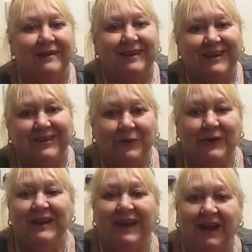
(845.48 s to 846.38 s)
You
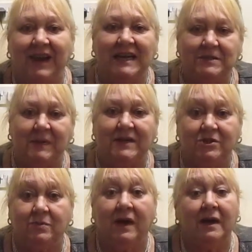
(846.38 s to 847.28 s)
couldn't get a nice
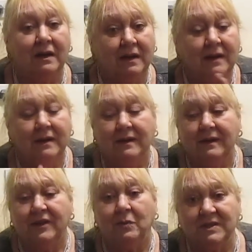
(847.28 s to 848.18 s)
picture where
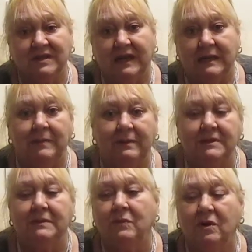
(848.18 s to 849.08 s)
there wasn't any
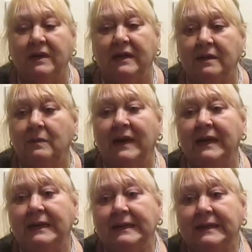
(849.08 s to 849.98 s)
building work in the
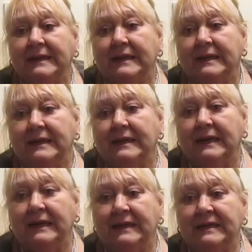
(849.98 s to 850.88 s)
way.
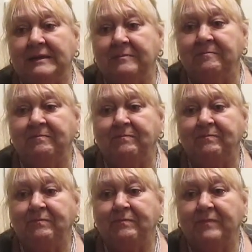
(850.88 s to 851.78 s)

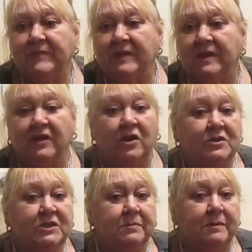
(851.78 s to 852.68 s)
And there'll
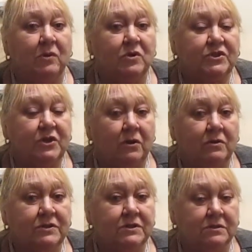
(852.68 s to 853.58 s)
also be more
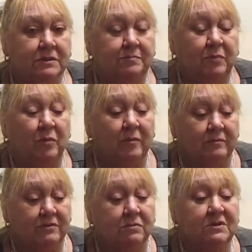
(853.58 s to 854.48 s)
stalls. They put
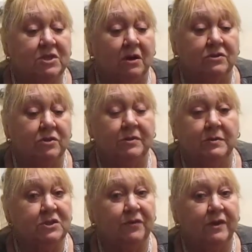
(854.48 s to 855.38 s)
some stalls up, there
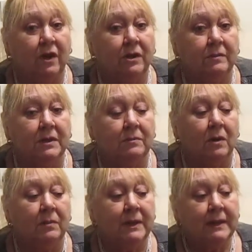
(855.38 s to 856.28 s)
was nothing on them at the
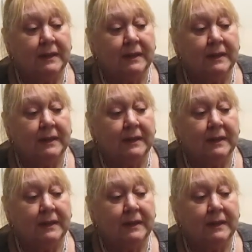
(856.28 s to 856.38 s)
moment.